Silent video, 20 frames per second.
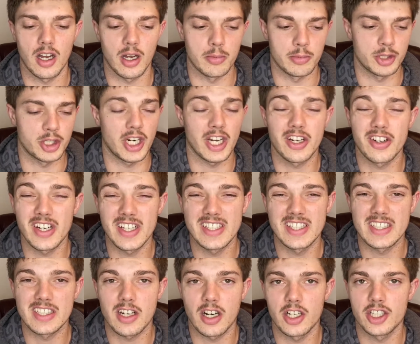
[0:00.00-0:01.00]
Should I grade
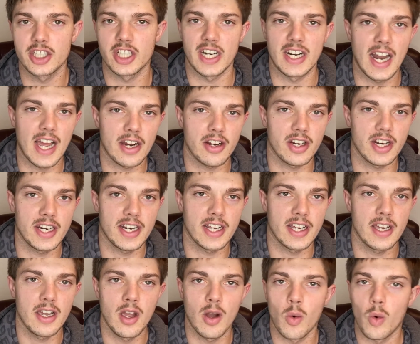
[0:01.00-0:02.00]
this card? Should I not grade it?
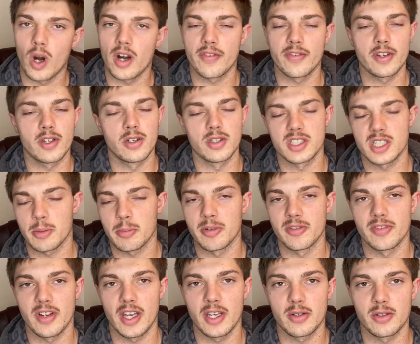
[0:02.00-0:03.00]
What if it goes up in
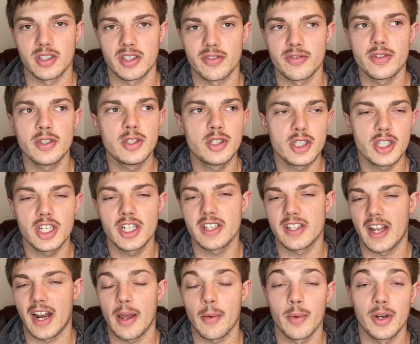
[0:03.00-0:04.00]
value in the future and
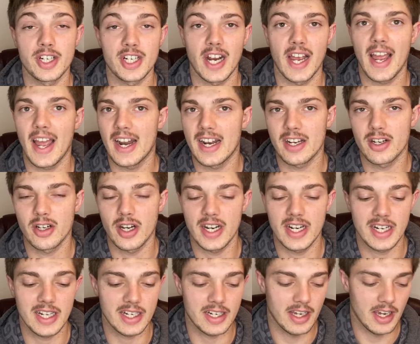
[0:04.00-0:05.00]
then I wish I had it
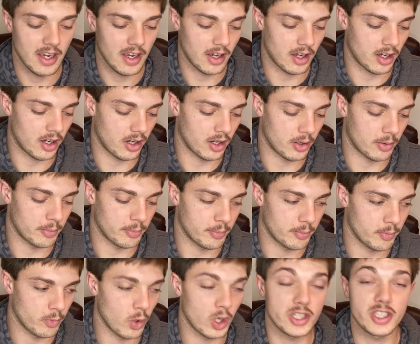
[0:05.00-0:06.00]
graded?
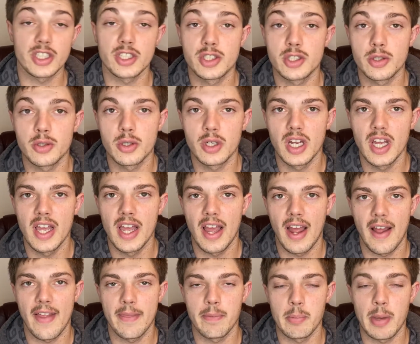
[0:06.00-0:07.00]
What to do?
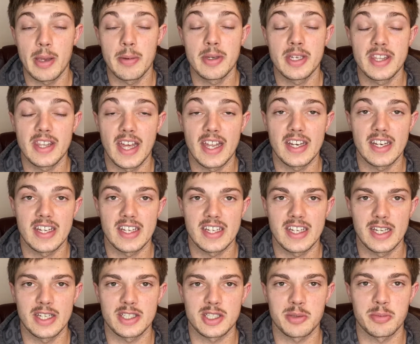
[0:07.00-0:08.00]
And maybe then
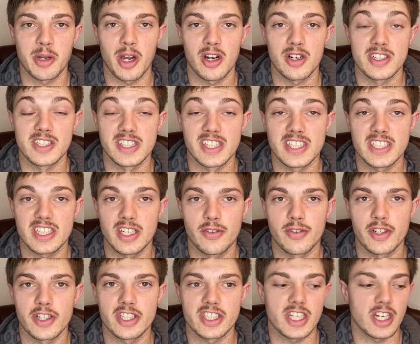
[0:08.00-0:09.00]
get some cards listed for
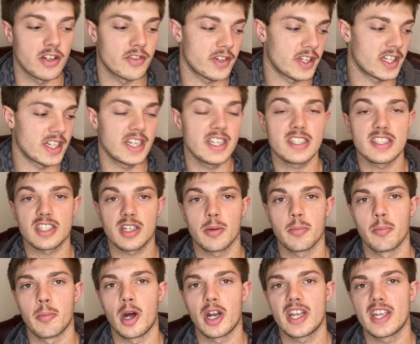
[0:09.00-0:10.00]
yourself and get some
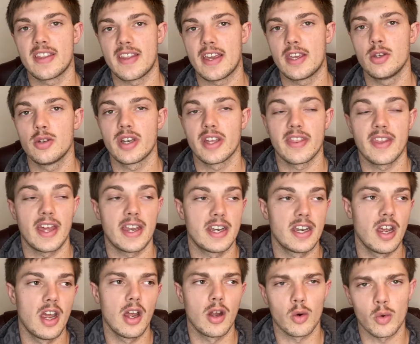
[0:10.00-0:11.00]
money that you can then
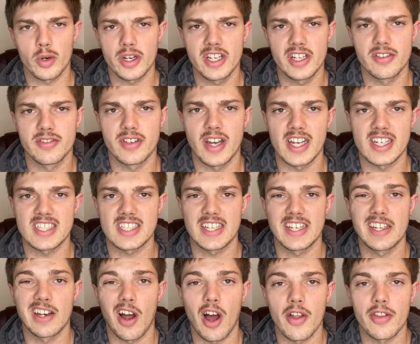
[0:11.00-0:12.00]
reinvest
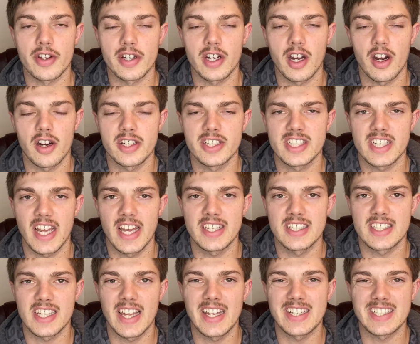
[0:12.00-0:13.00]
in other cards, as
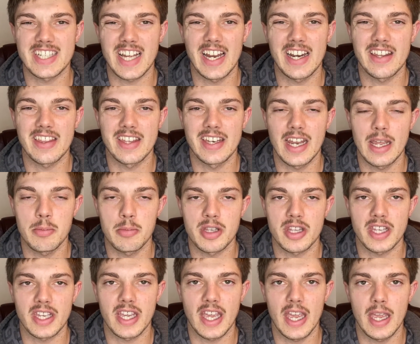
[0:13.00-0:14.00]
that is kind of the name of the
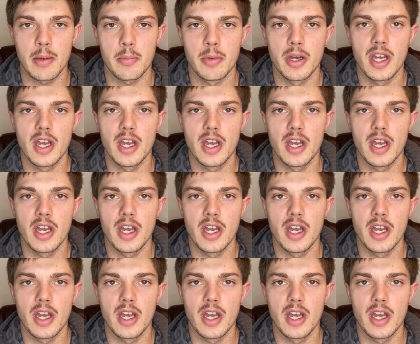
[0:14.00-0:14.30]
game.